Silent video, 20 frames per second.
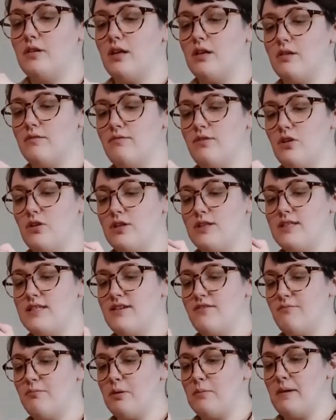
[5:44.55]
very stiff
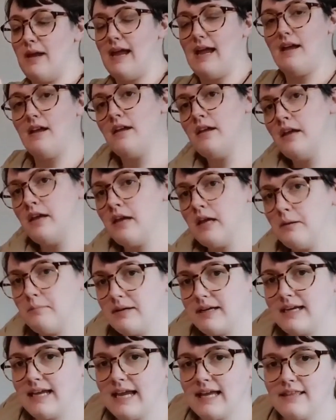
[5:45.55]
brim hat. But
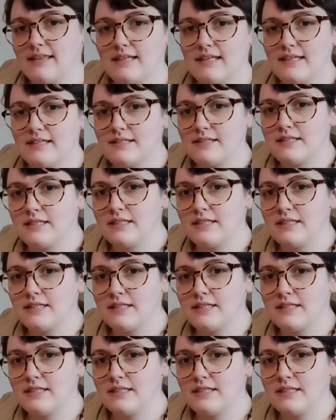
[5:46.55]
again, this